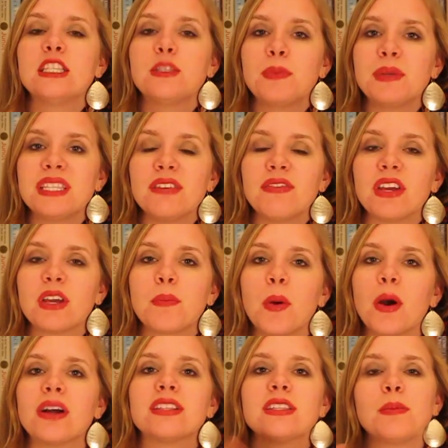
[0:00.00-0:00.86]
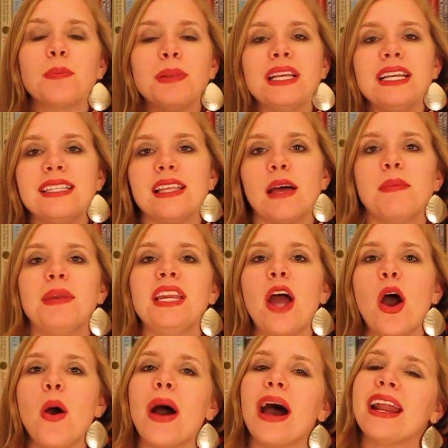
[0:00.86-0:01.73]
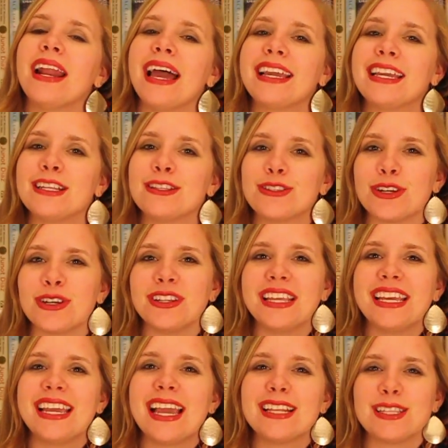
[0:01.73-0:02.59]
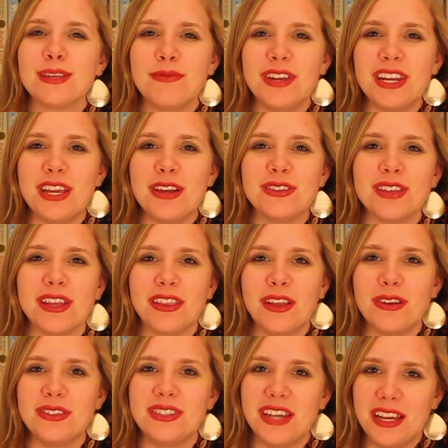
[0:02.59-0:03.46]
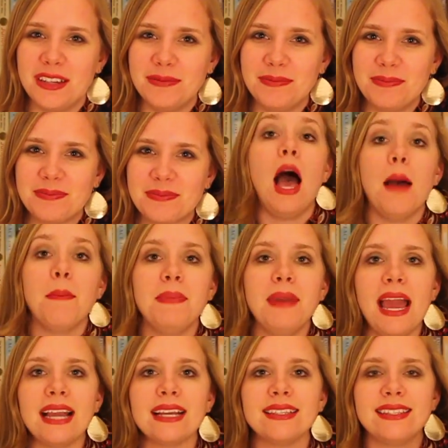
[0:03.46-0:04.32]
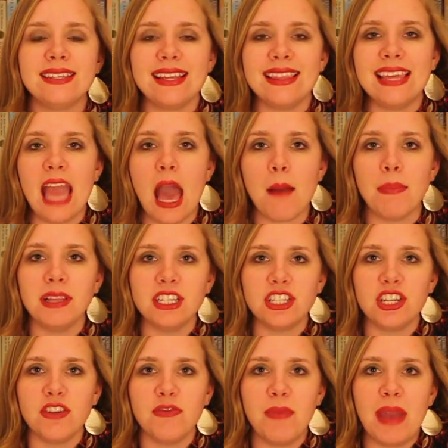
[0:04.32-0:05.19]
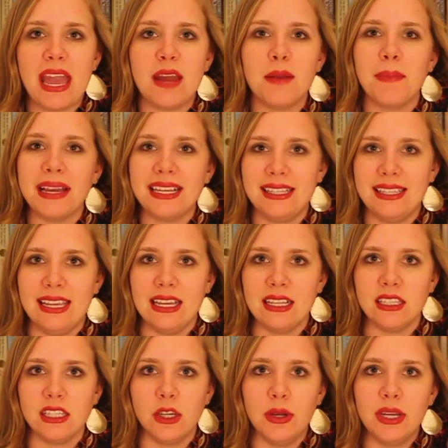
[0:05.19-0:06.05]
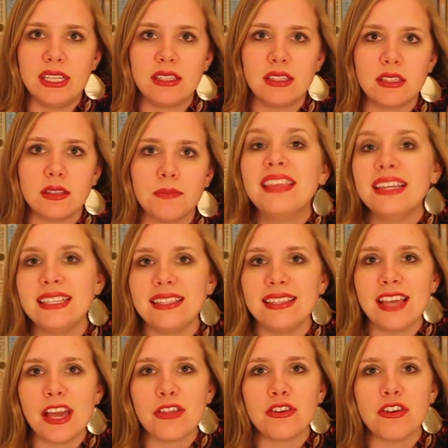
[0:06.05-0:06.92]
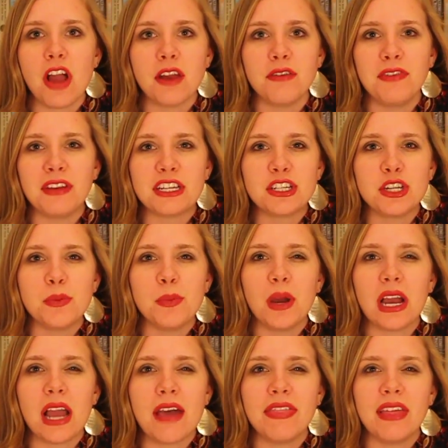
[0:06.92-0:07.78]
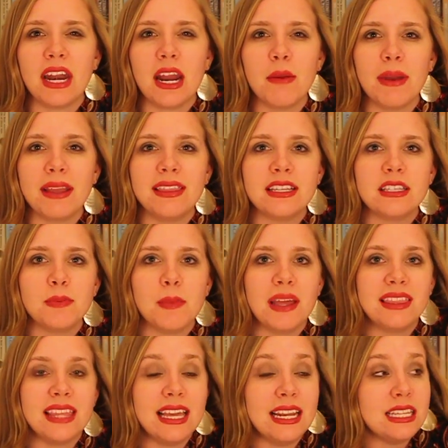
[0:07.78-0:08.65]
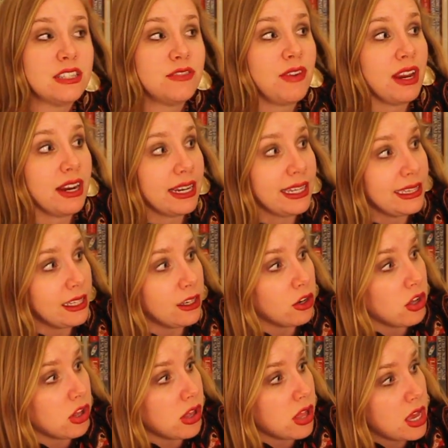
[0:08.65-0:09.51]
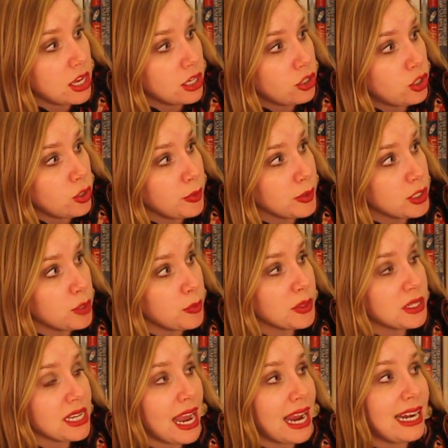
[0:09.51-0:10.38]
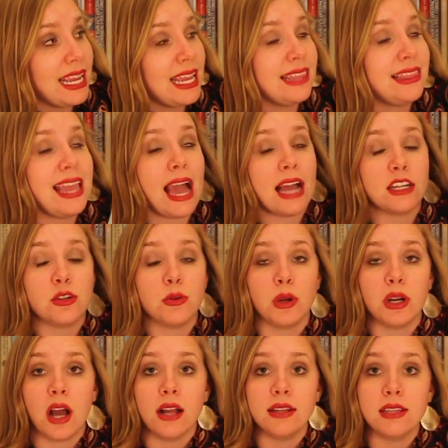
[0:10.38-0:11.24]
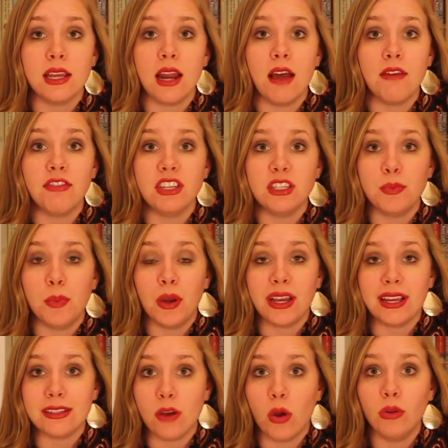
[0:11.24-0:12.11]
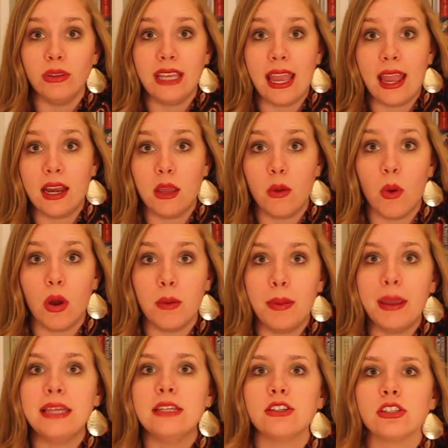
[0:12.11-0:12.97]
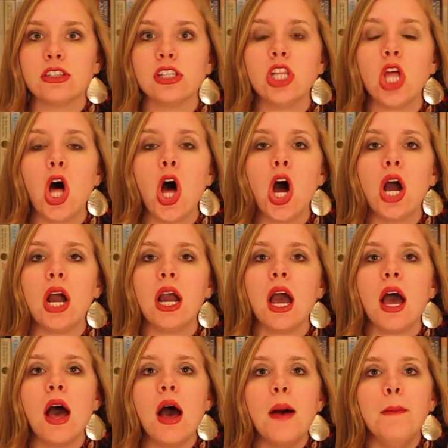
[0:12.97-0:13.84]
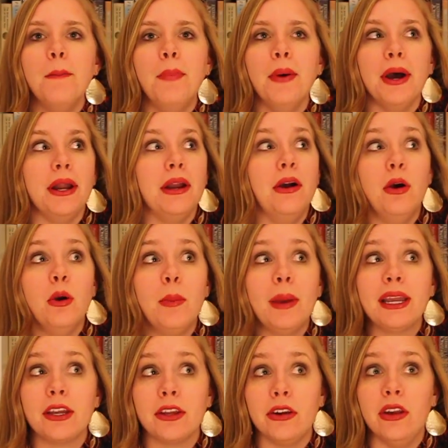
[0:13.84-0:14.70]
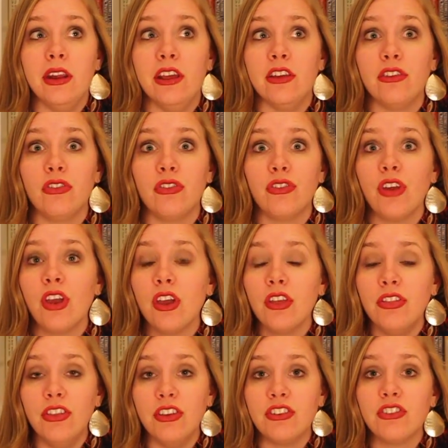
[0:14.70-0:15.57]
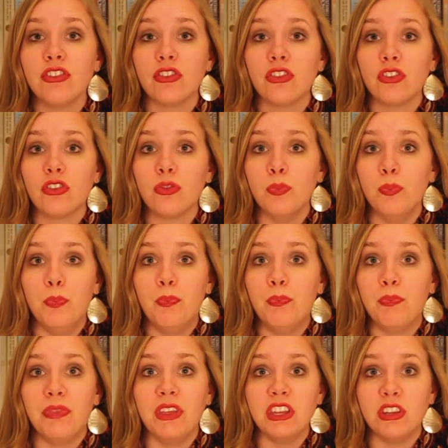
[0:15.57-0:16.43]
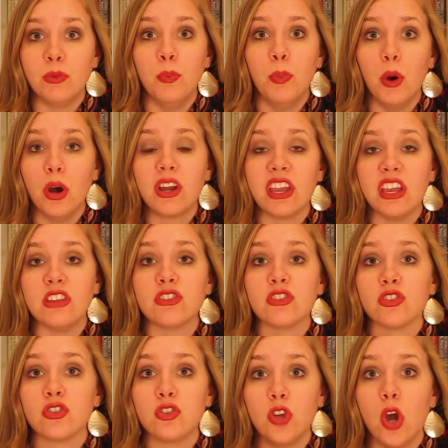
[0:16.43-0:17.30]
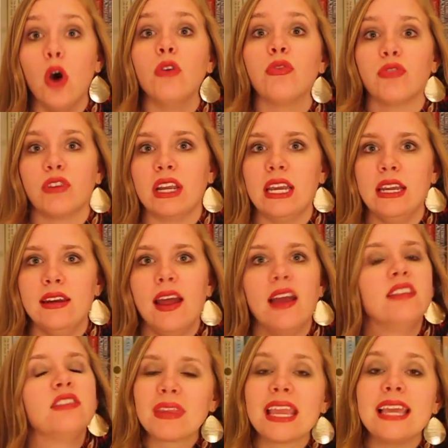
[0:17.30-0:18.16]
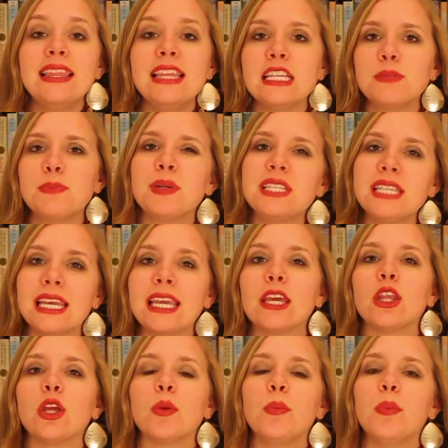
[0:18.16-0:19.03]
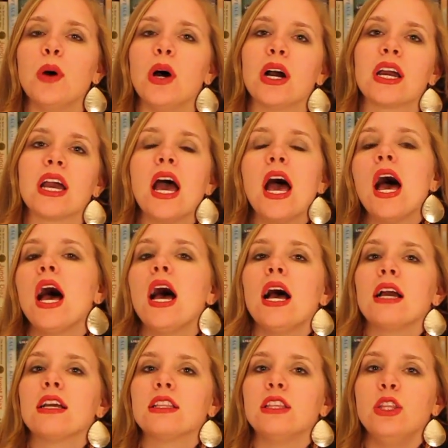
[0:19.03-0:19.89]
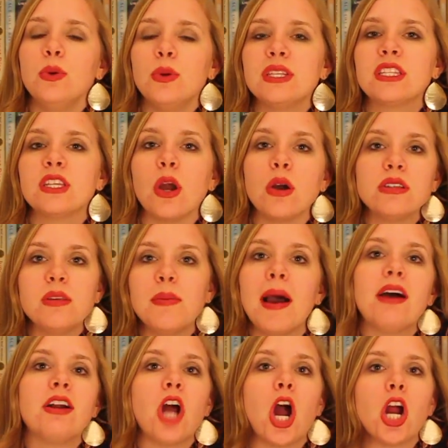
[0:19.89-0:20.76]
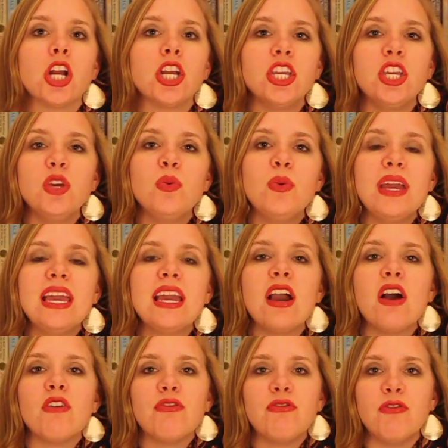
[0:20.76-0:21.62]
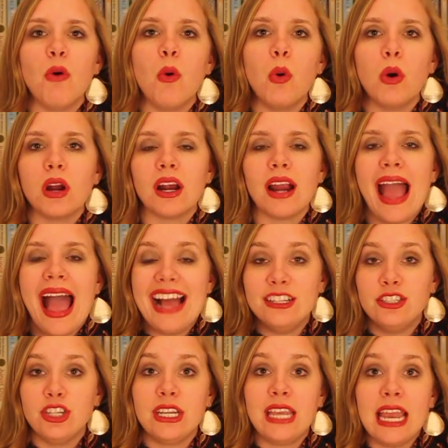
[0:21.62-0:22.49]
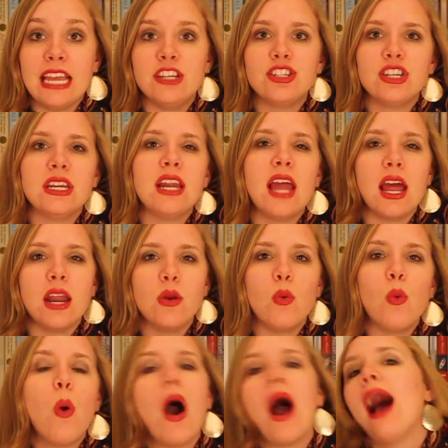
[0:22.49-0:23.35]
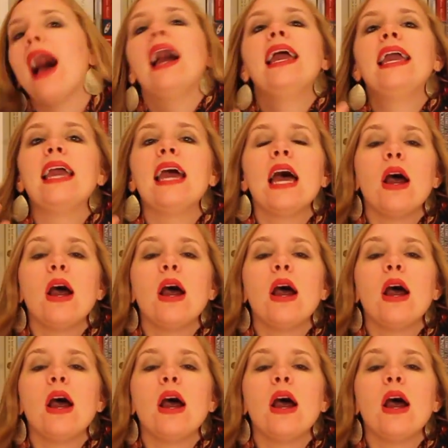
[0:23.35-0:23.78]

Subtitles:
specific books, please let me know and I can certainly get some videos on those done. Up next, The Abolition of Man by C.S. Lewis. This is the other nonfiction book that I read this month. It is very little, super, super tiny. The actual content of this book is only 81 pages long, but oh my goodness, this book is so freaking dense. In this particular book, Lewis goes about arguing for education and why